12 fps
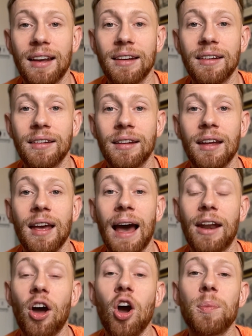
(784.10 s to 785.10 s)
end,
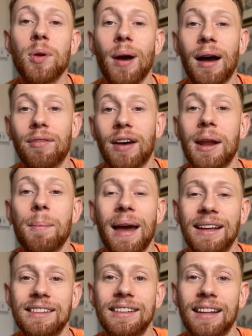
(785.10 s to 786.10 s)
and I hope you have an
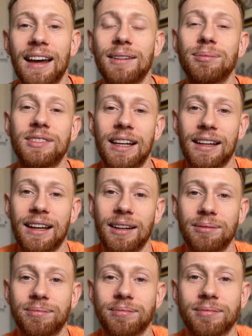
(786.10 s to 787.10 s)
amazing day. Take
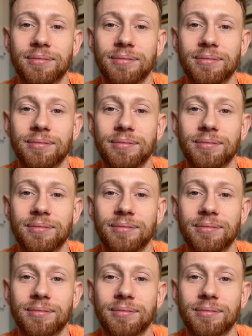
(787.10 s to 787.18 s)
care.